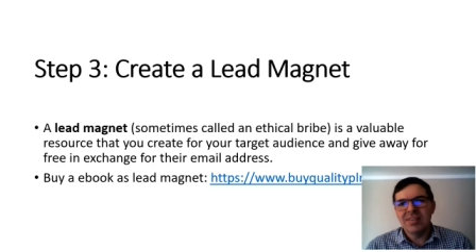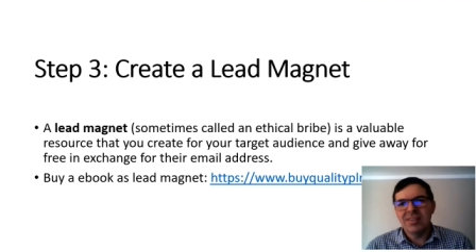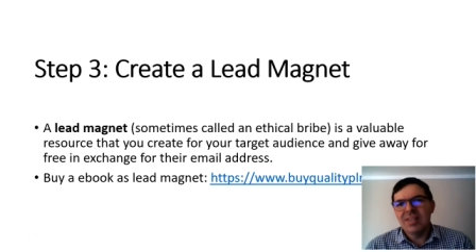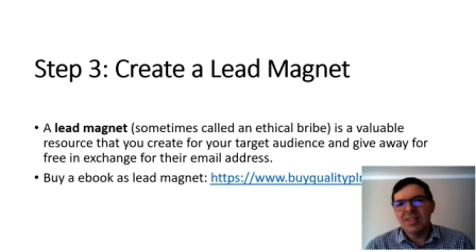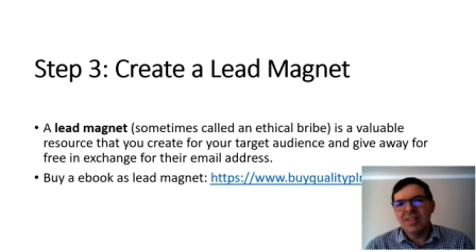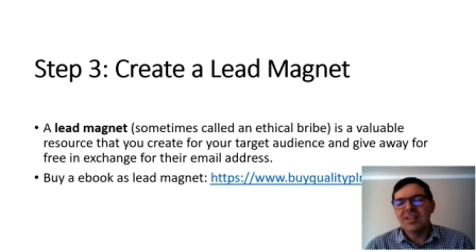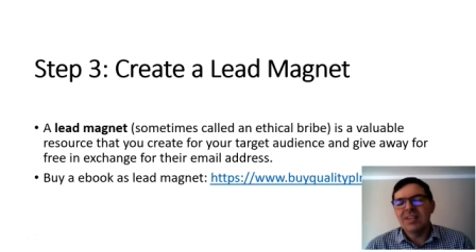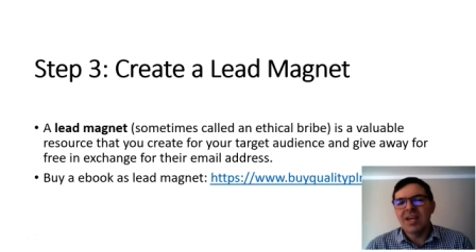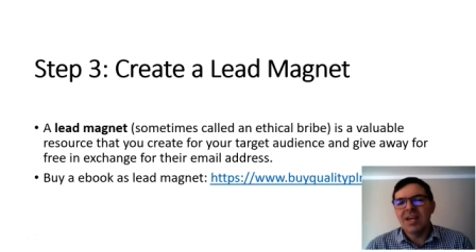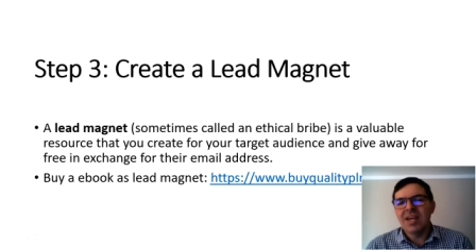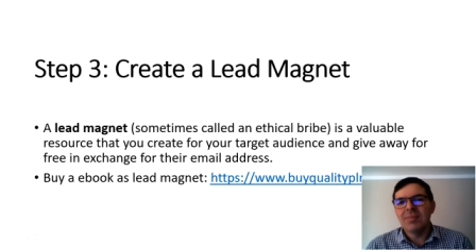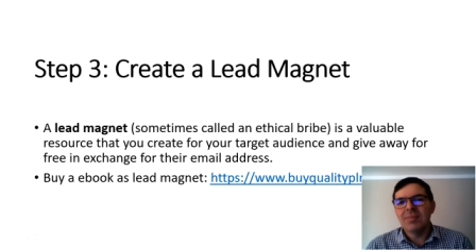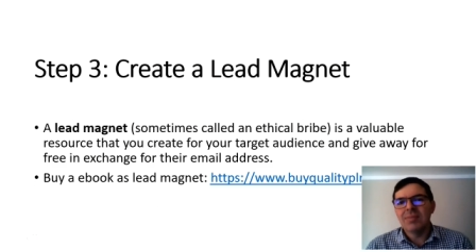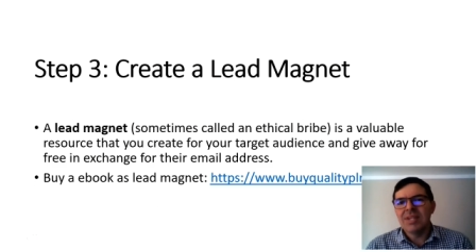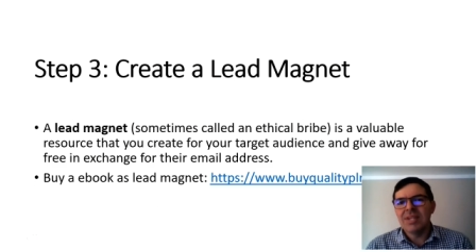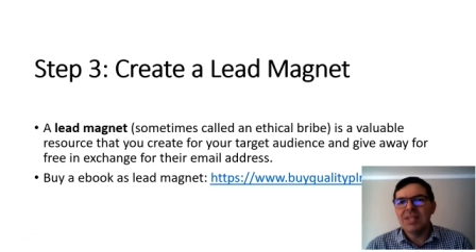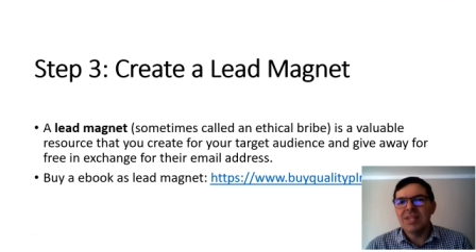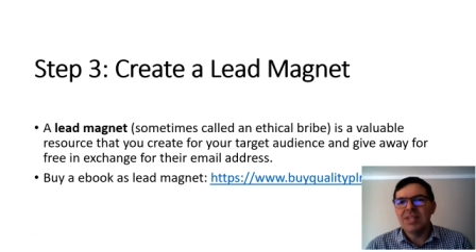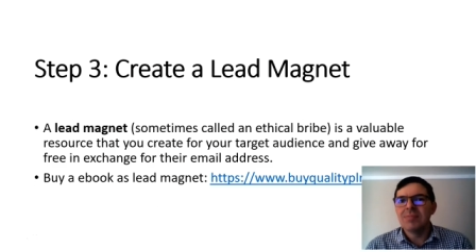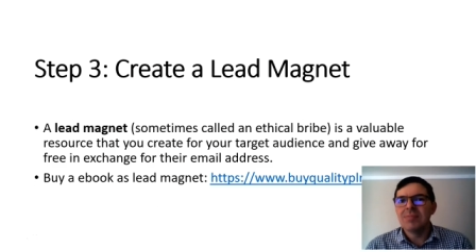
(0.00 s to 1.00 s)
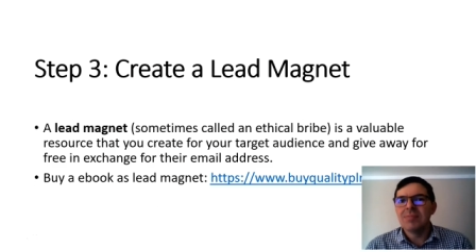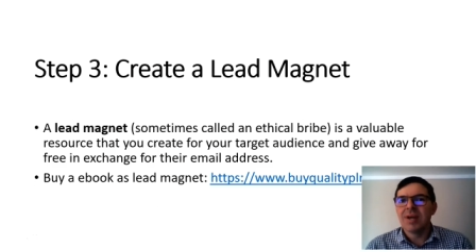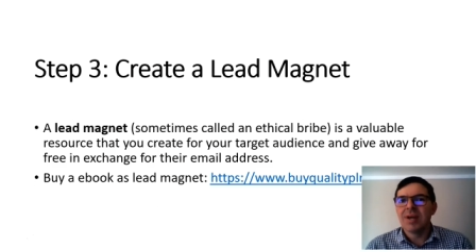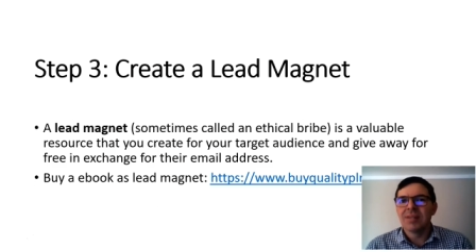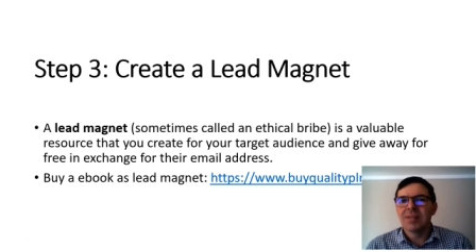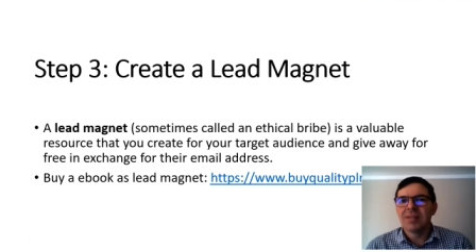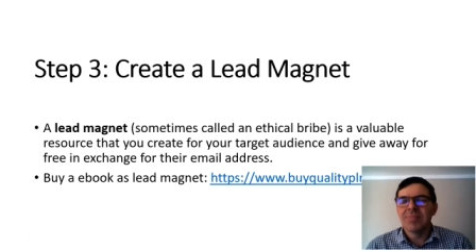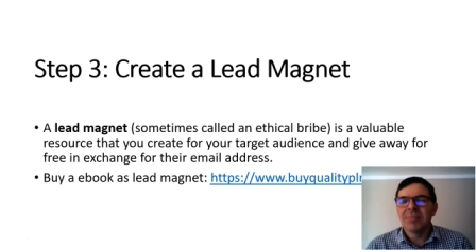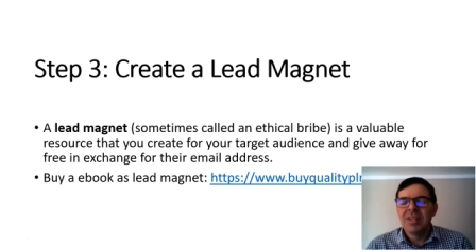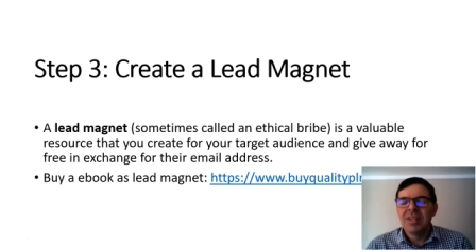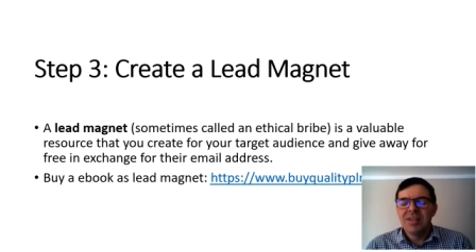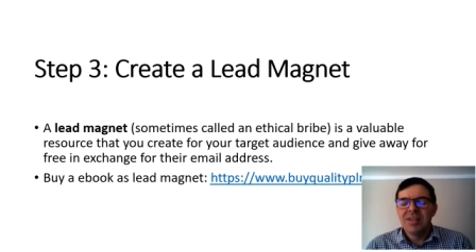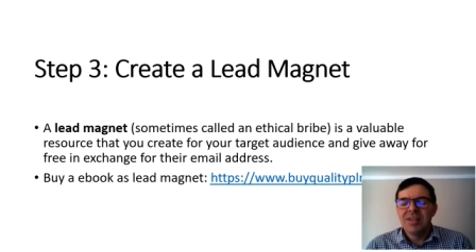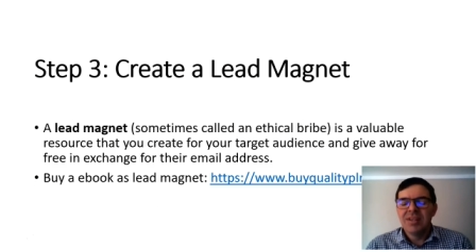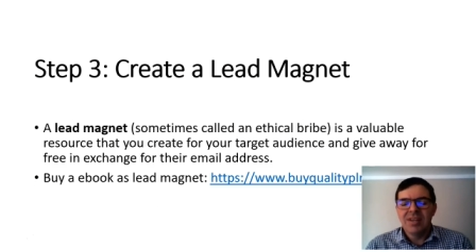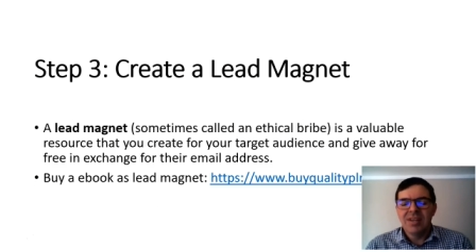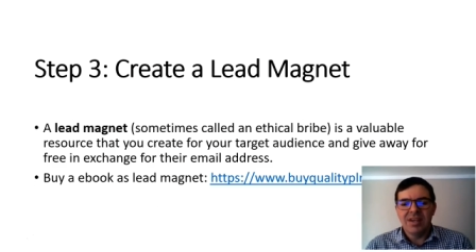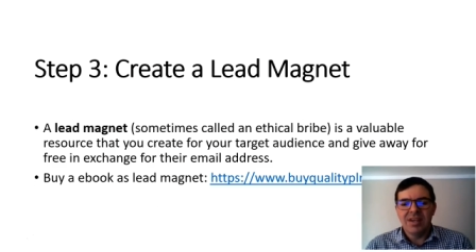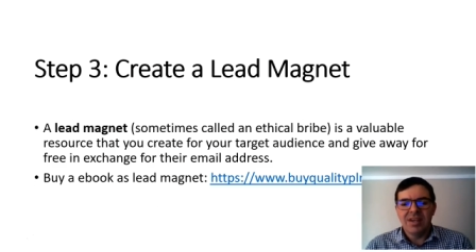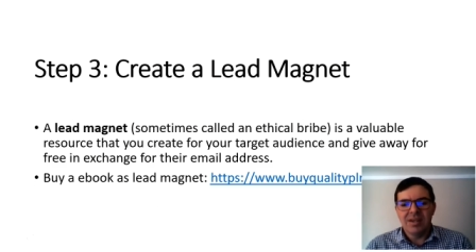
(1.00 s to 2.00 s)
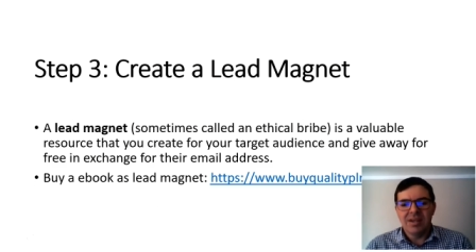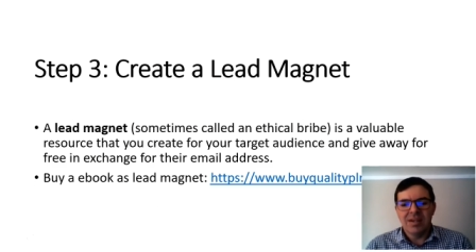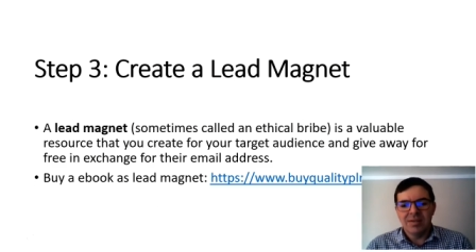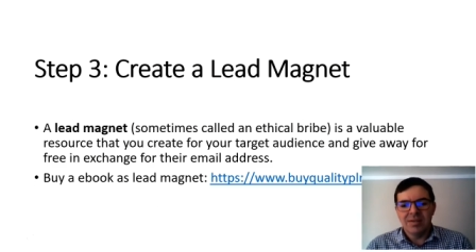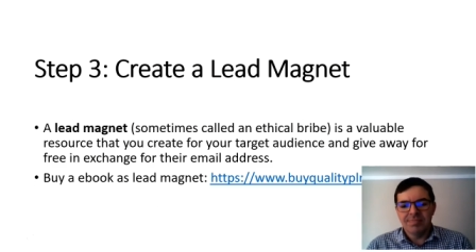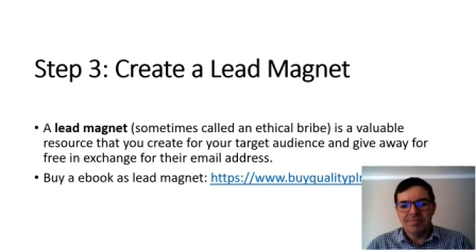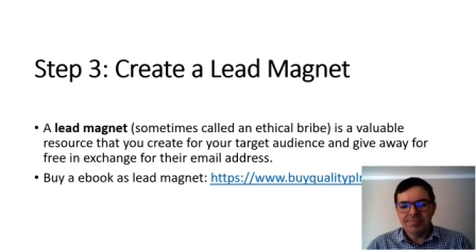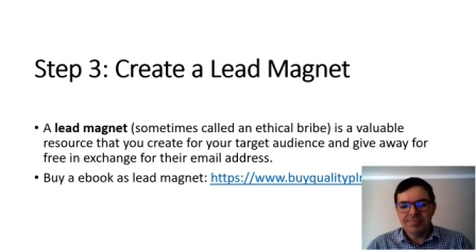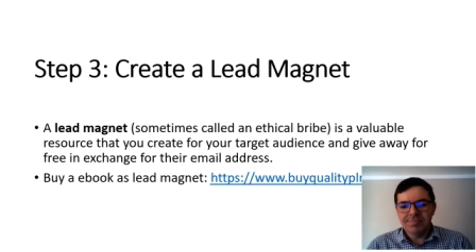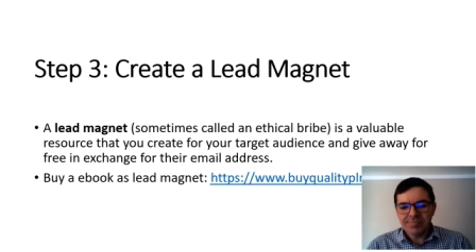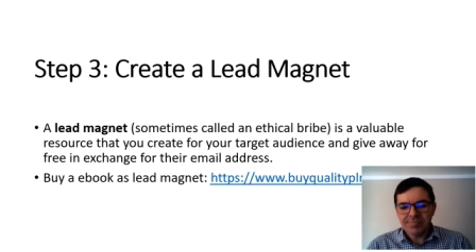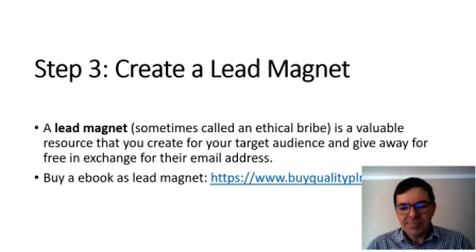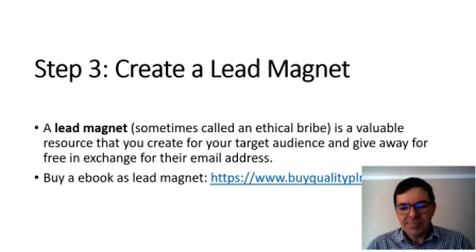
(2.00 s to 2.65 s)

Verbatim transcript: their name and email. Um,